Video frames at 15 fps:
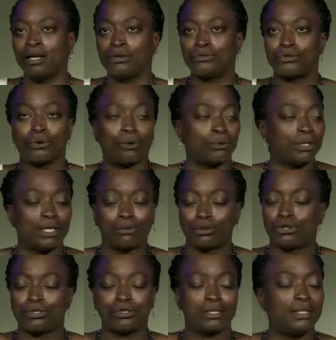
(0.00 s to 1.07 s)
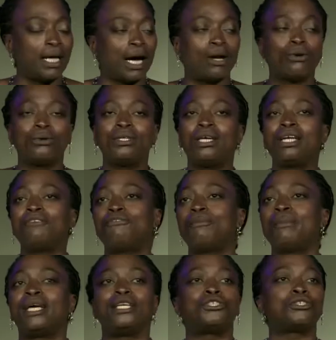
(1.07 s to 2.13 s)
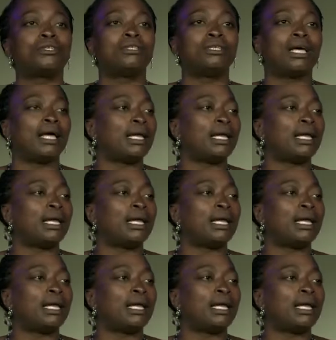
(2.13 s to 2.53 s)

so they would just download the information,